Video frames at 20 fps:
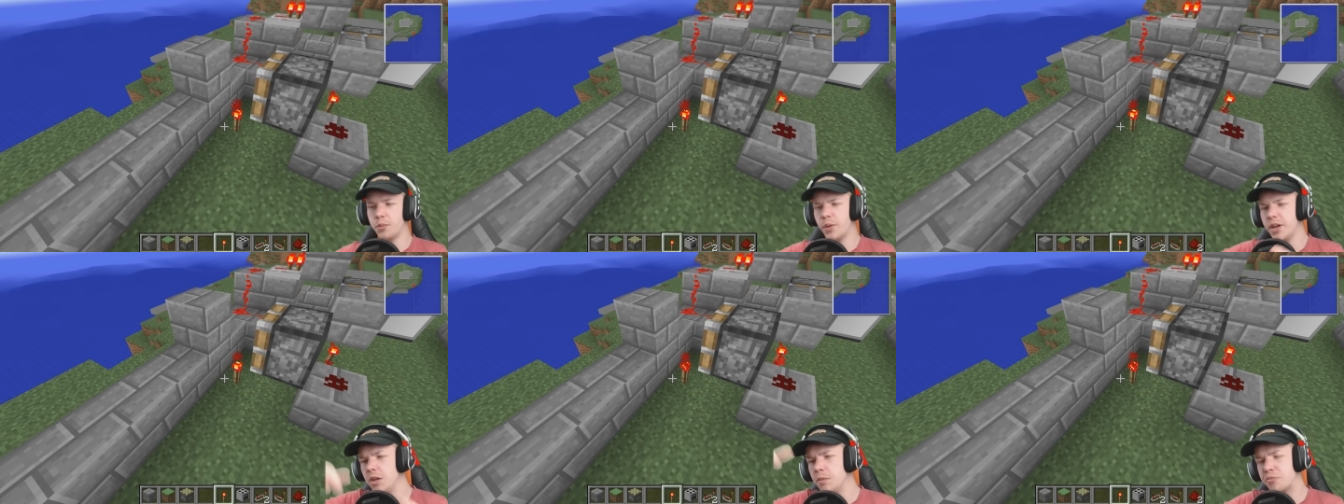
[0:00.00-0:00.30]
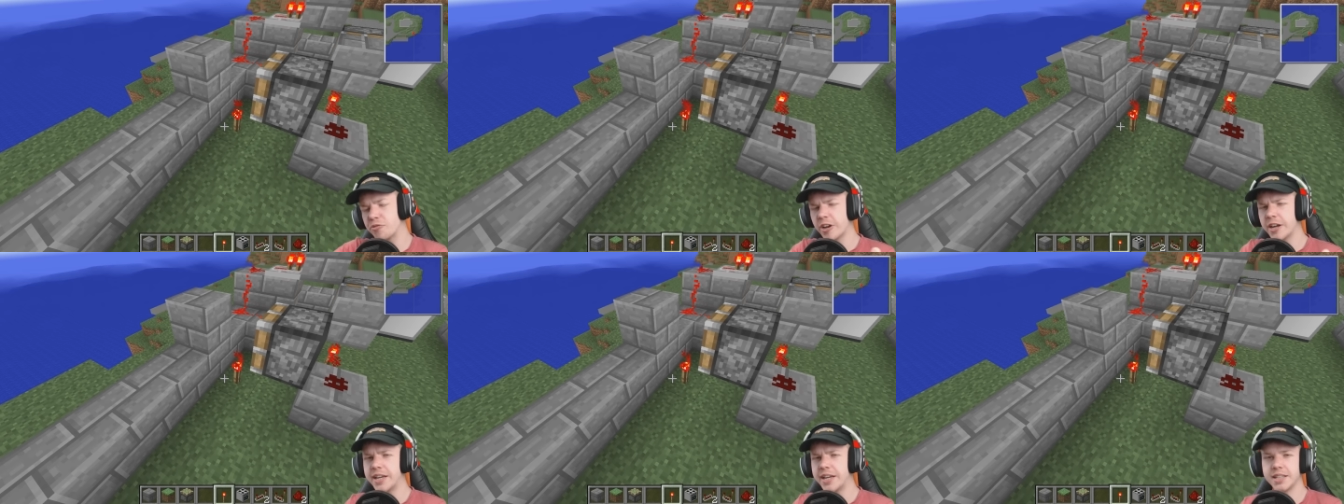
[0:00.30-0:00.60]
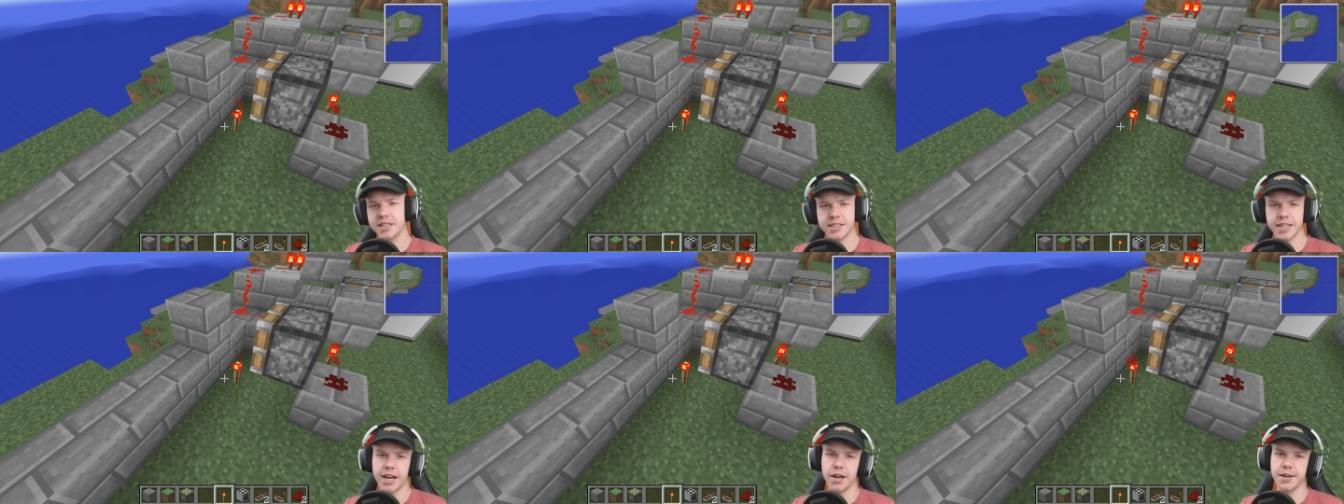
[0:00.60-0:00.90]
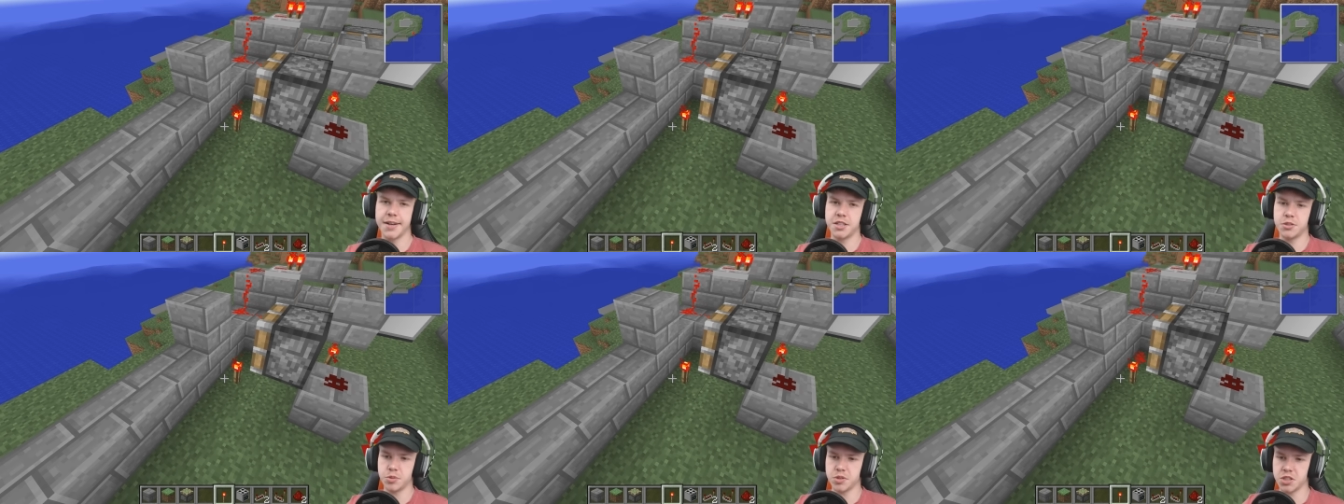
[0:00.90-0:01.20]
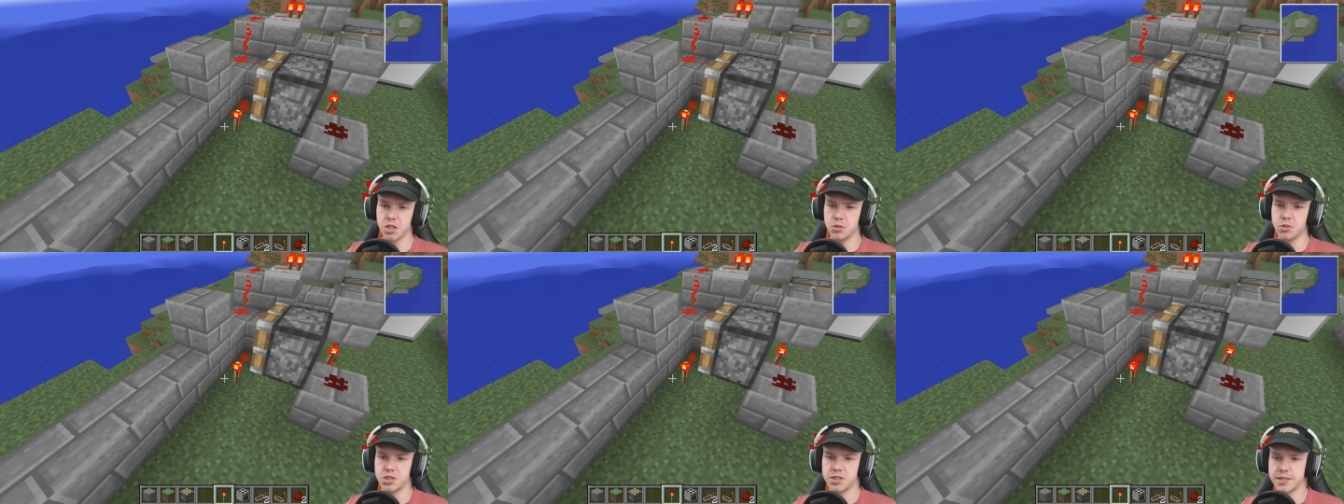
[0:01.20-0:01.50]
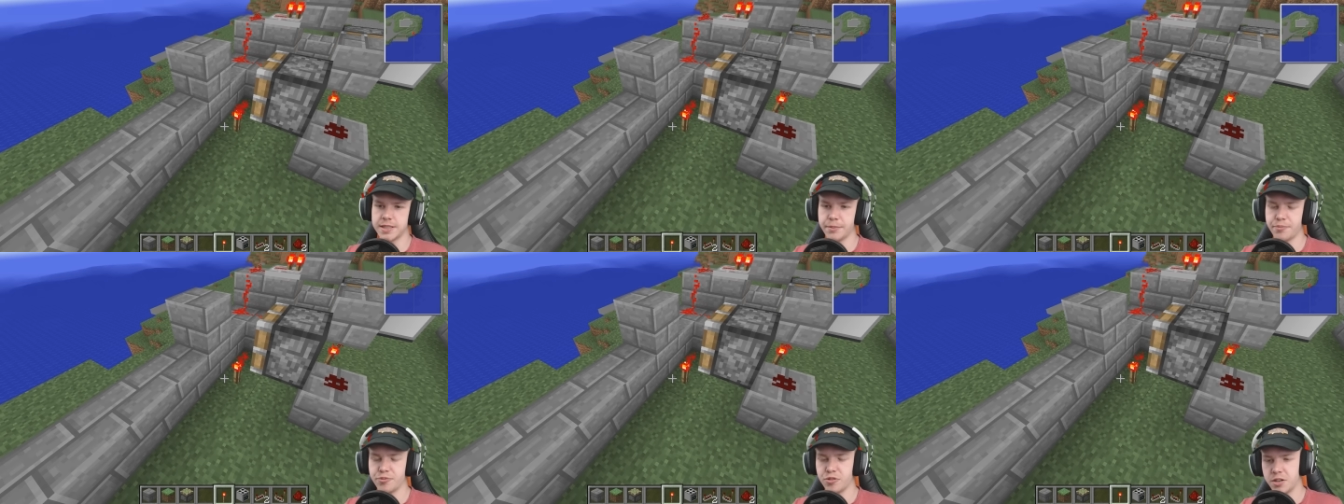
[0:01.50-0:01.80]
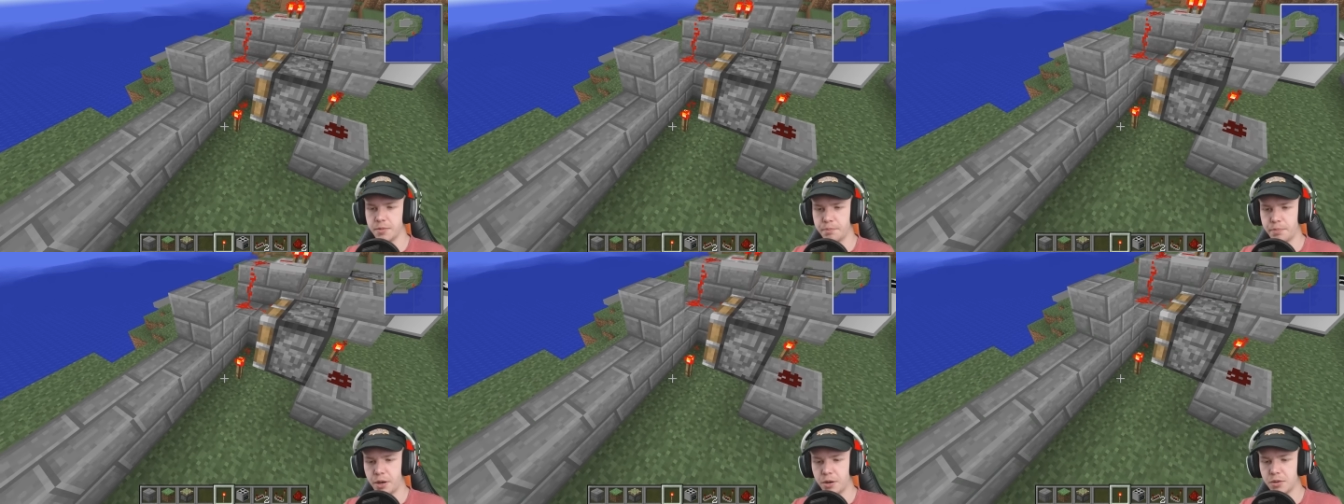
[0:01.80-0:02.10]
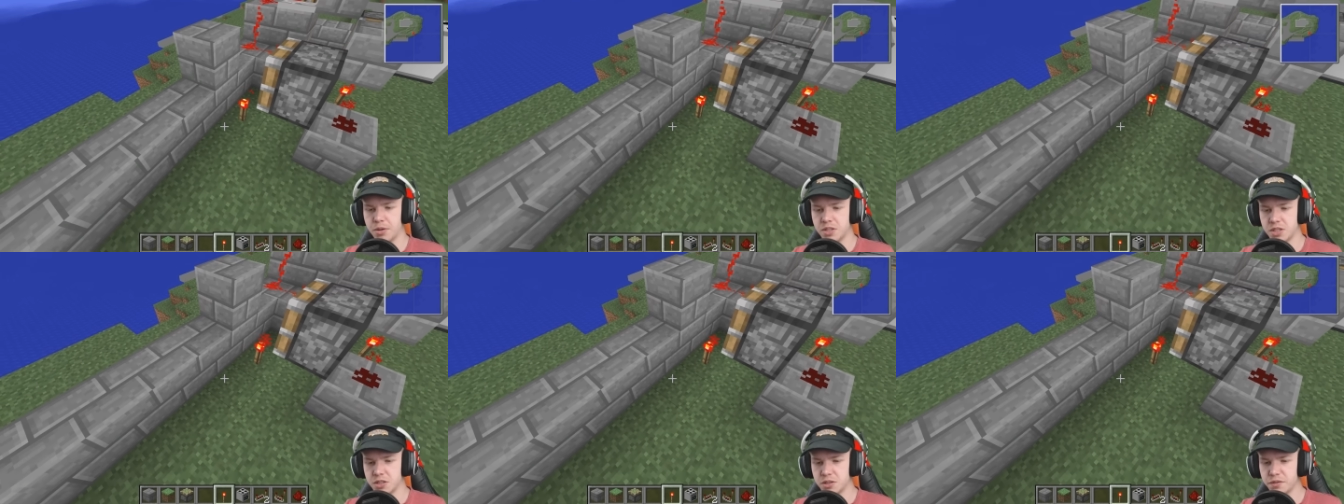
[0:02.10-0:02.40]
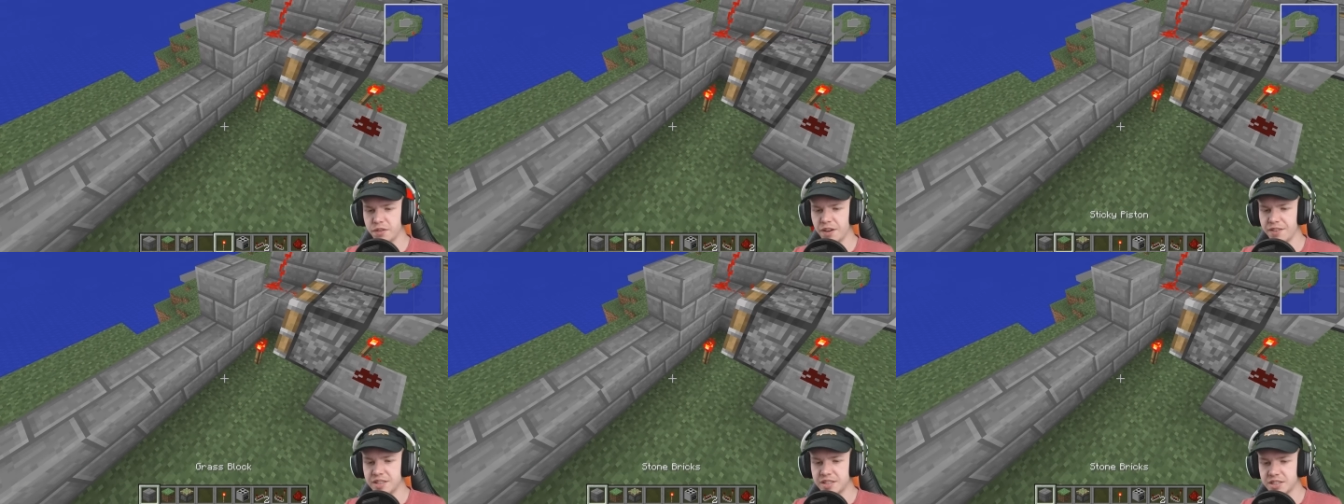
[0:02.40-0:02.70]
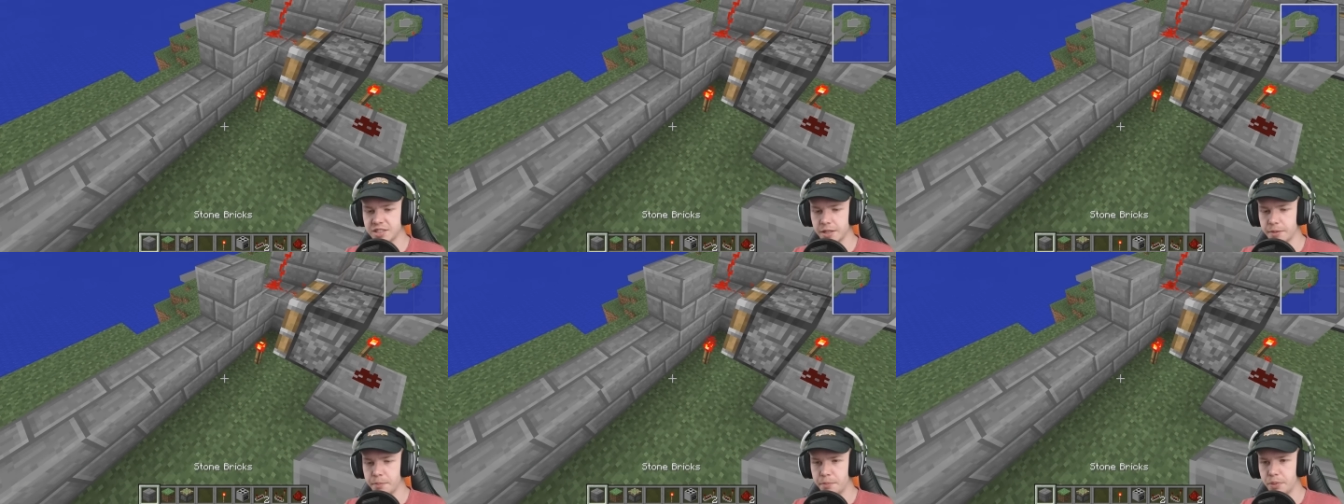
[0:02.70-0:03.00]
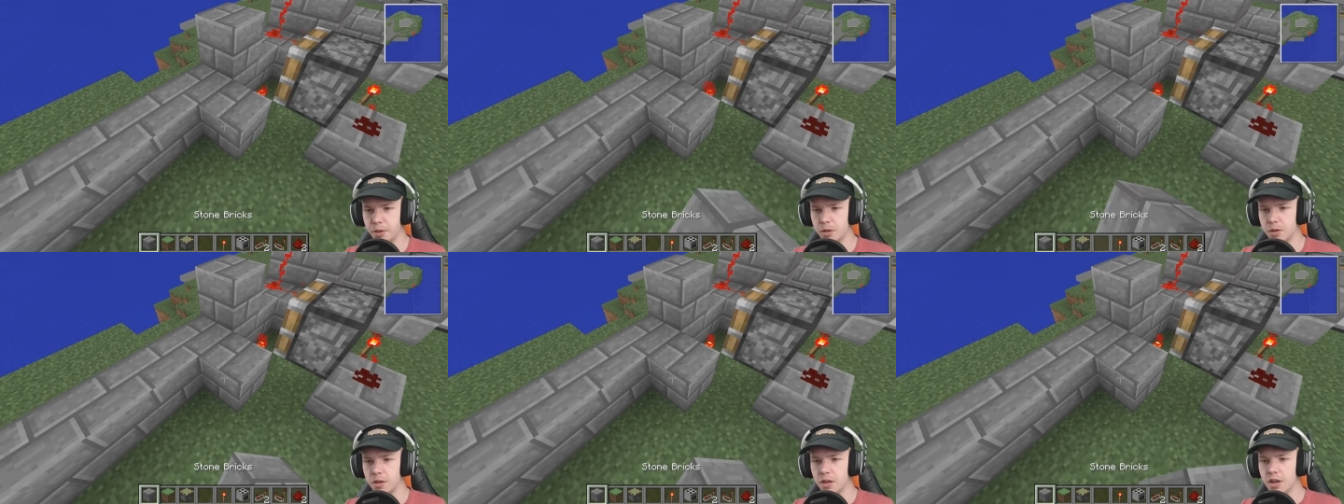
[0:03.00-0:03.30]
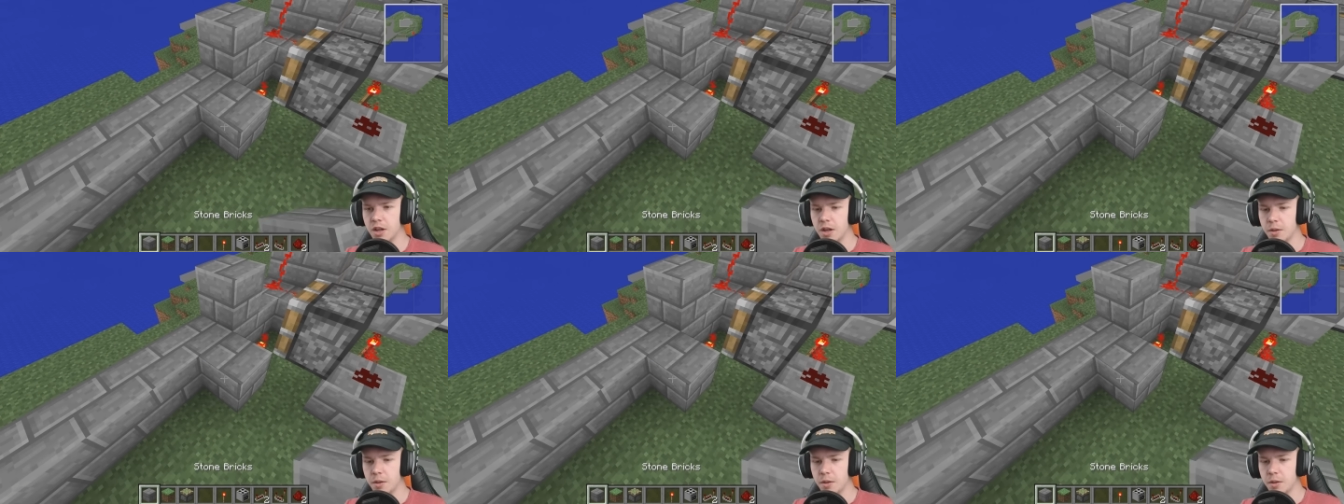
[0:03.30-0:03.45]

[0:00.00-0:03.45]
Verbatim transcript: When you break it down into its own separate components, it's very simple.